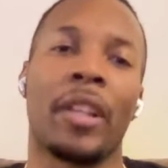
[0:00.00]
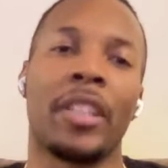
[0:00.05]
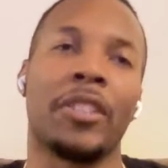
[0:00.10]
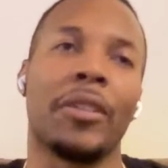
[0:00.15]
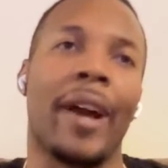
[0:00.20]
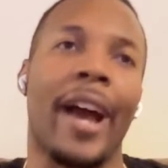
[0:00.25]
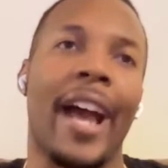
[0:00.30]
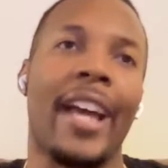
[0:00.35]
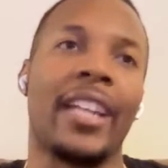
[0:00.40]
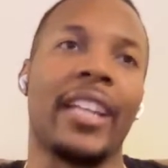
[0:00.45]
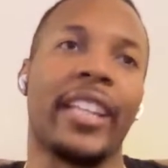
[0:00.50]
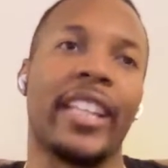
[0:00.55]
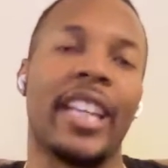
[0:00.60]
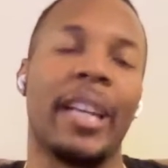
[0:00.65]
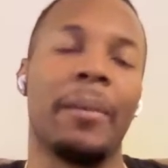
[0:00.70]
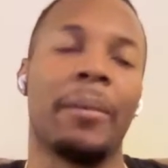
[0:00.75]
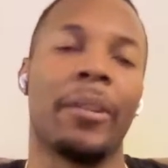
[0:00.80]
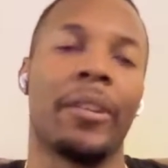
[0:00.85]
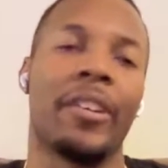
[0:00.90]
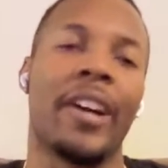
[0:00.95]
So I had to
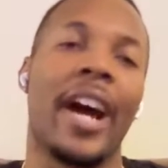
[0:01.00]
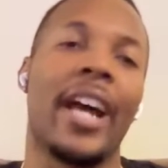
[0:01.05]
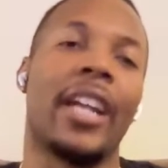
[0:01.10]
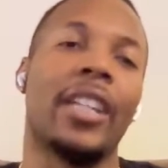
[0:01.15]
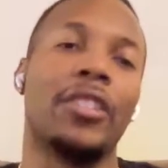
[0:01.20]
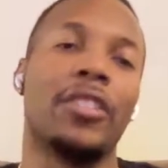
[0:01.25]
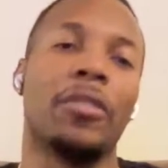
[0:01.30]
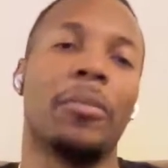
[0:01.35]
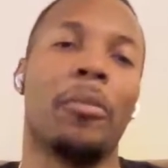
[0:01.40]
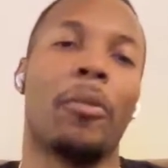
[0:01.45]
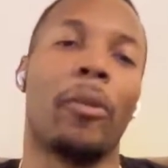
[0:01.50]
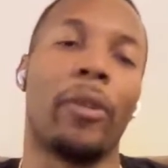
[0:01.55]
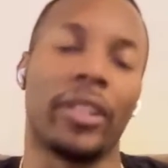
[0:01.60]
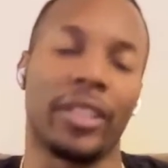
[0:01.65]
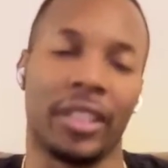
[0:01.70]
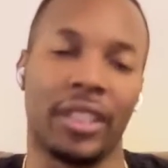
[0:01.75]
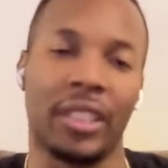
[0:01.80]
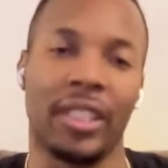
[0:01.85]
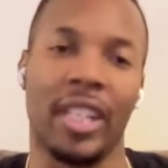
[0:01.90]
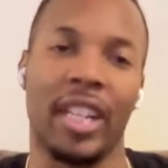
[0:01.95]
keep learning how to do
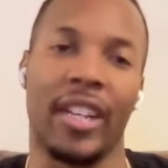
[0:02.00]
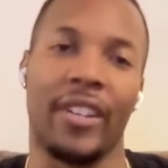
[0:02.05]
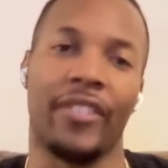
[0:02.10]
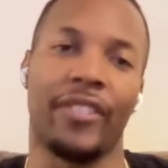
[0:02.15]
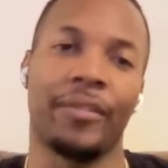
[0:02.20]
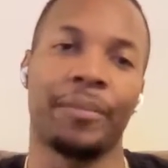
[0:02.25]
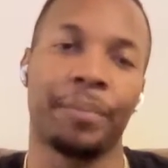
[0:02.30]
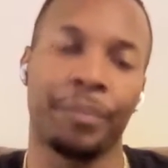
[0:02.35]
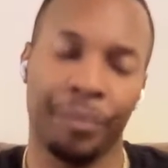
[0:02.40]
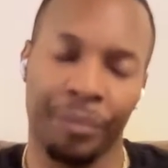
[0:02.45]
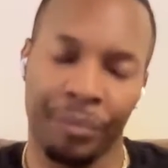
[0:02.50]
more stuff.